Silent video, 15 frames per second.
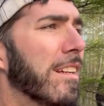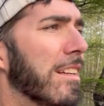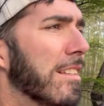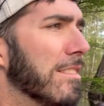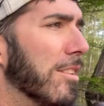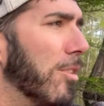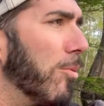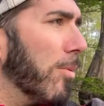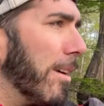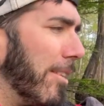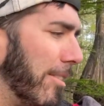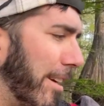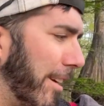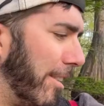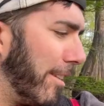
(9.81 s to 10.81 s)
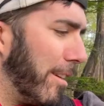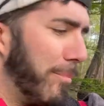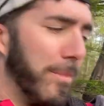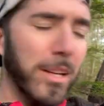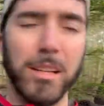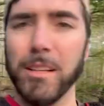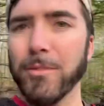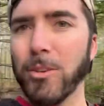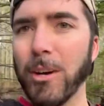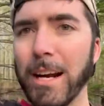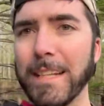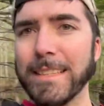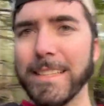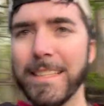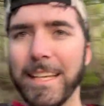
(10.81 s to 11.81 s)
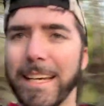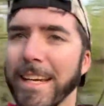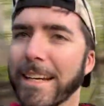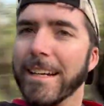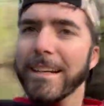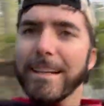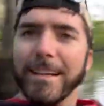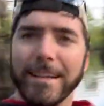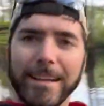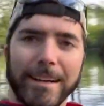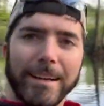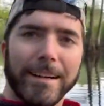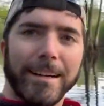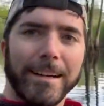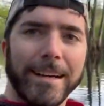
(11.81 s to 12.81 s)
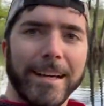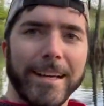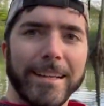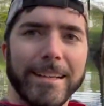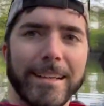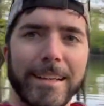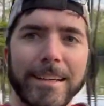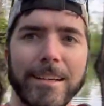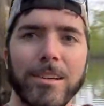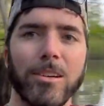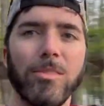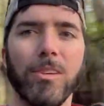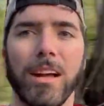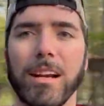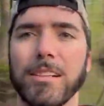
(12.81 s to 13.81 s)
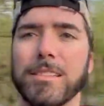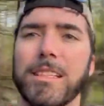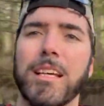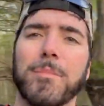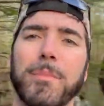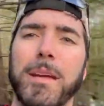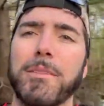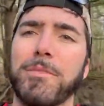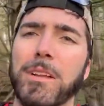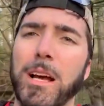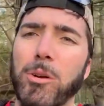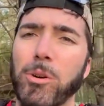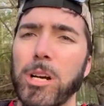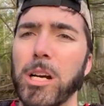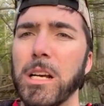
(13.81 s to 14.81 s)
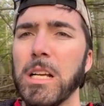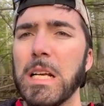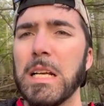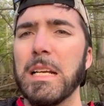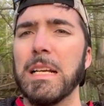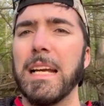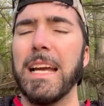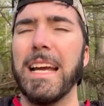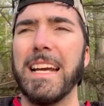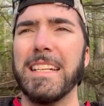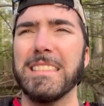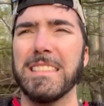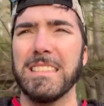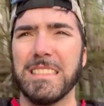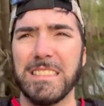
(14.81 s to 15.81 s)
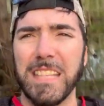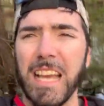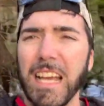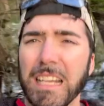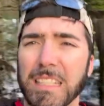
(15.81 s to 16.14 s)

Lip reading: So we're out here in the middle of Grassy Lake again, right outside of Mayflower, and yeah,